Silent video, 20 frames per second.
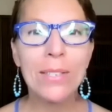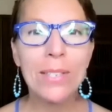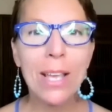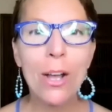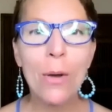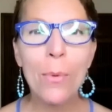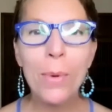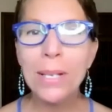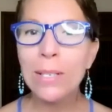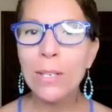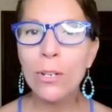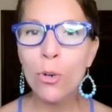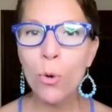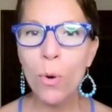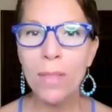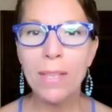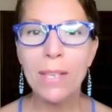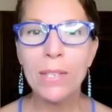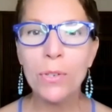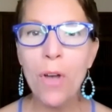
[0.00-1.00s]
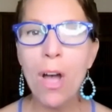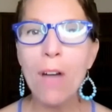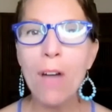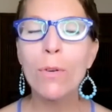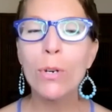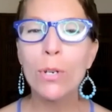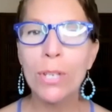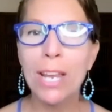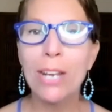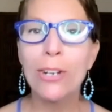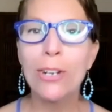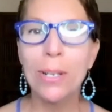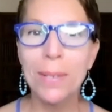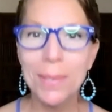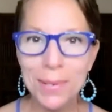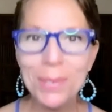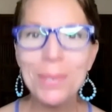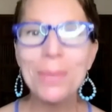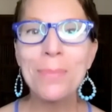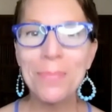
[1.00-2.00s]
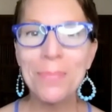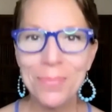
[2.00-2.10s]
I always enjoy these conversations.